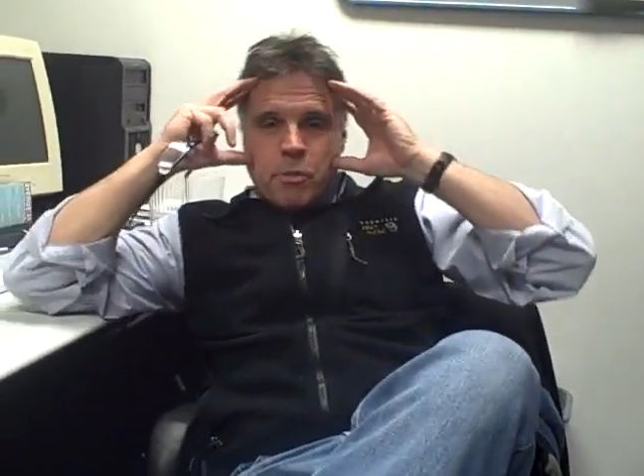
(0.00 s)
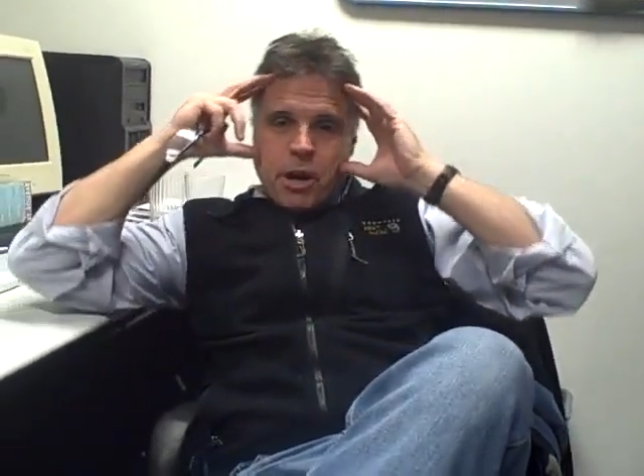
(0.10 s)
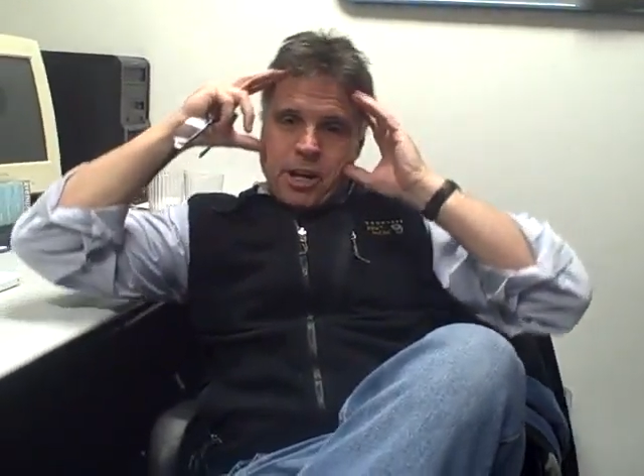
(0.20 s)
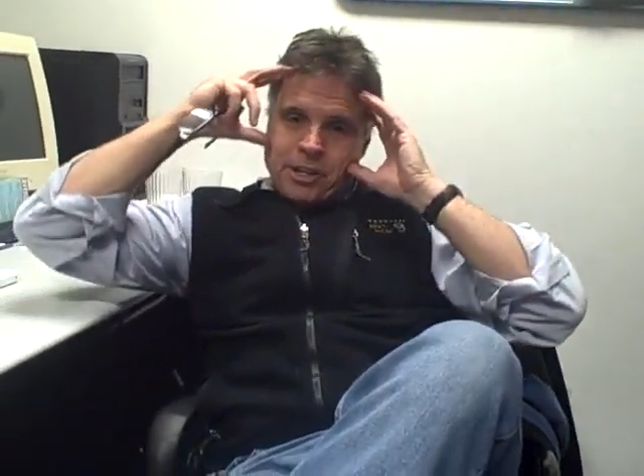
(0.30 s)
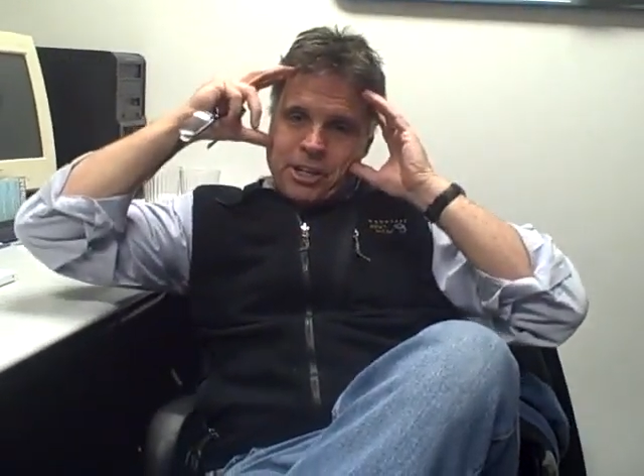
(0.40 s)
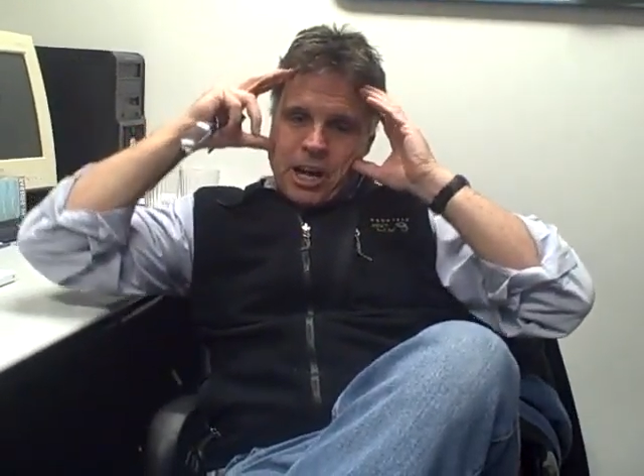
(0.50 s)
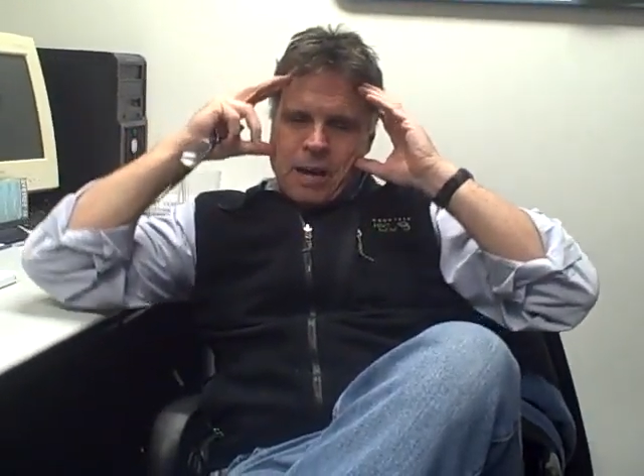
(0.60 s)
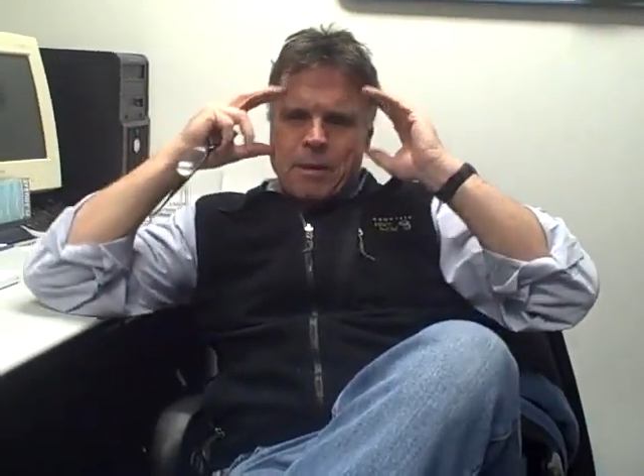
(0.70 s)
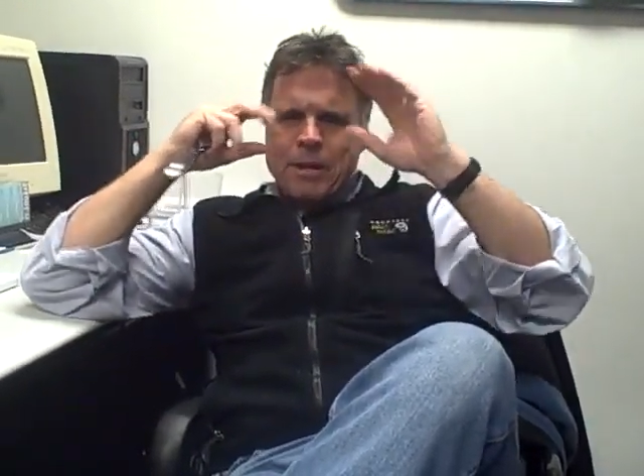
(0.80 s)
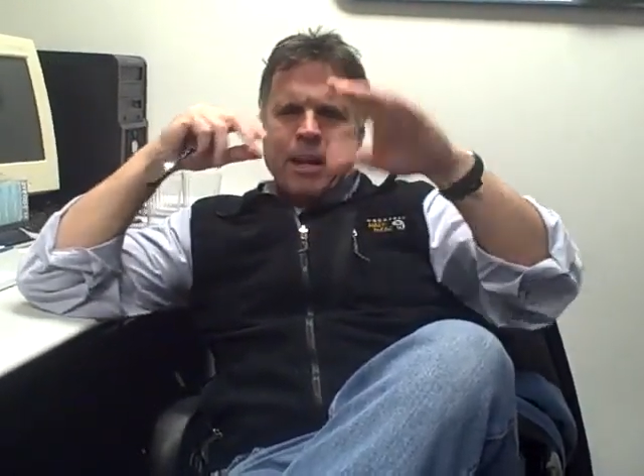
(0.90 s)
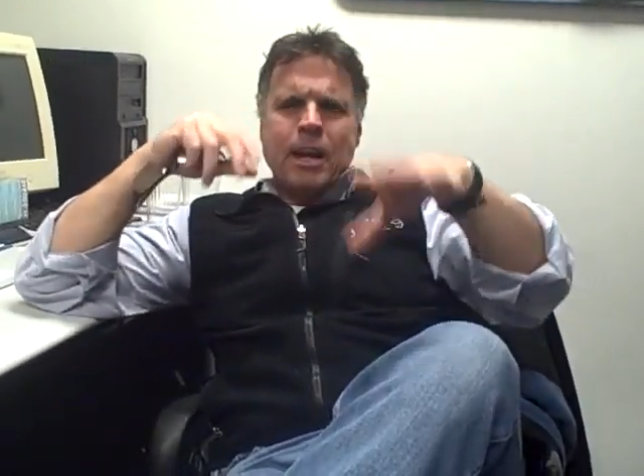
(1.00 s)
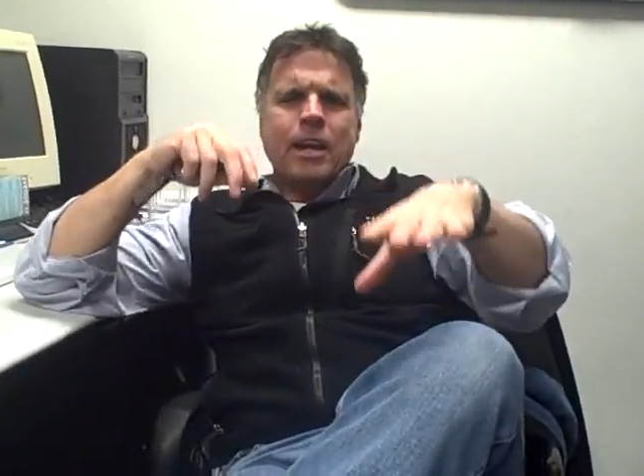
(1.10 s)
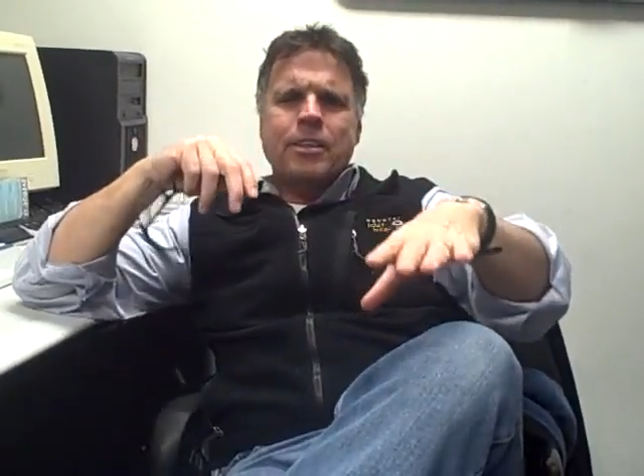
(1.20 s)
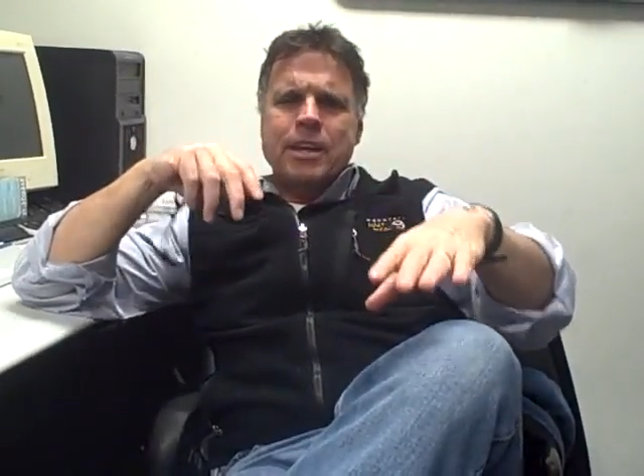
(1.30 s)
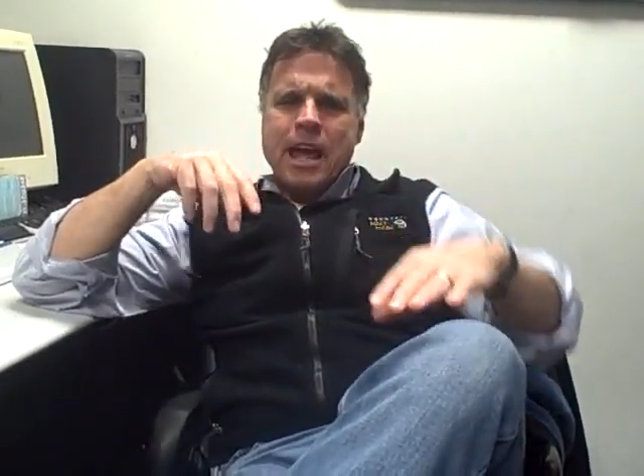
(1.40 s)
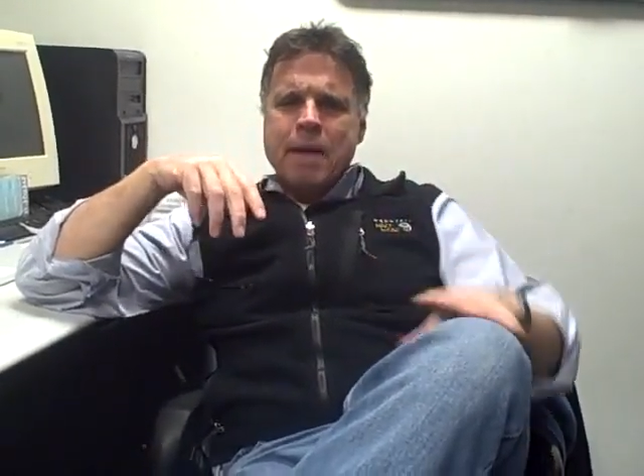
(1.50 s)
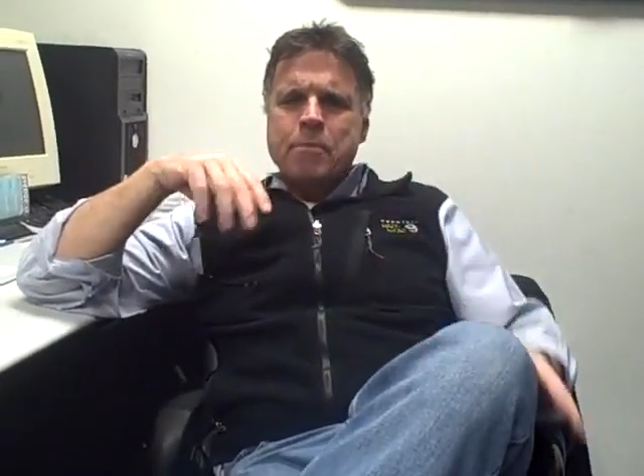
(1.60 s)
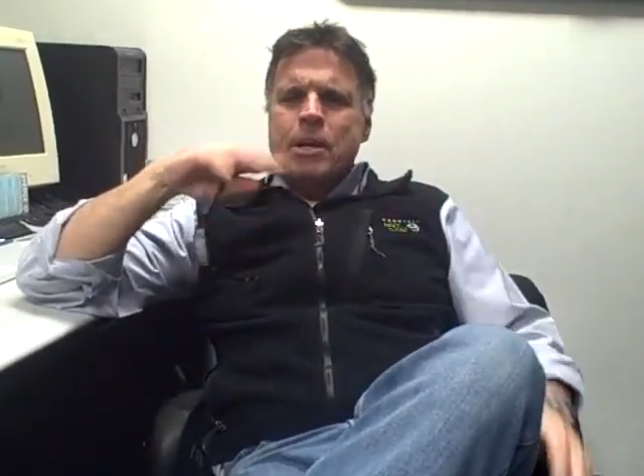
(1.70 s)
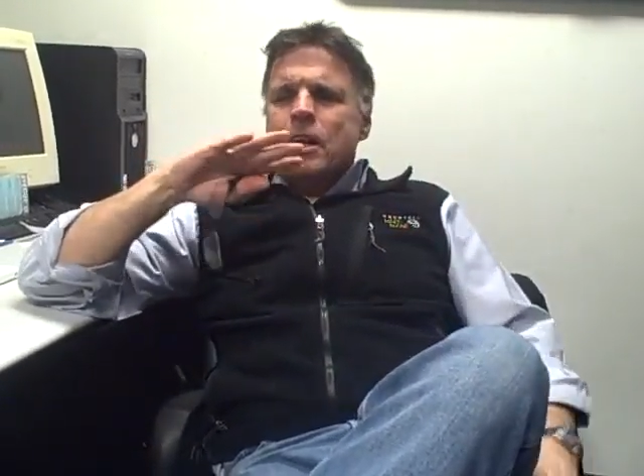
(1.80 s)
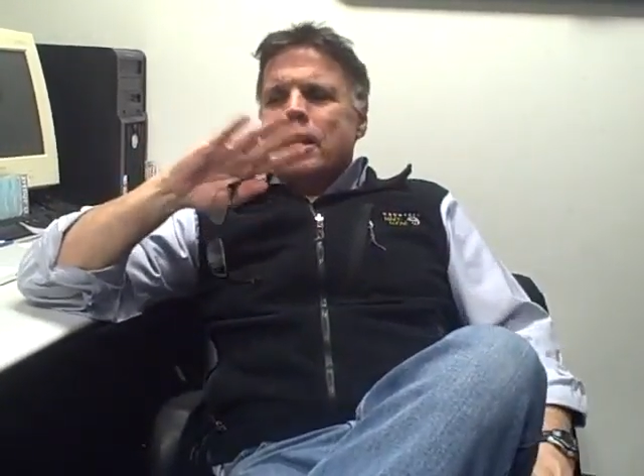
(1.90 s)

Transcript: the brain time, a.k.a. the nap.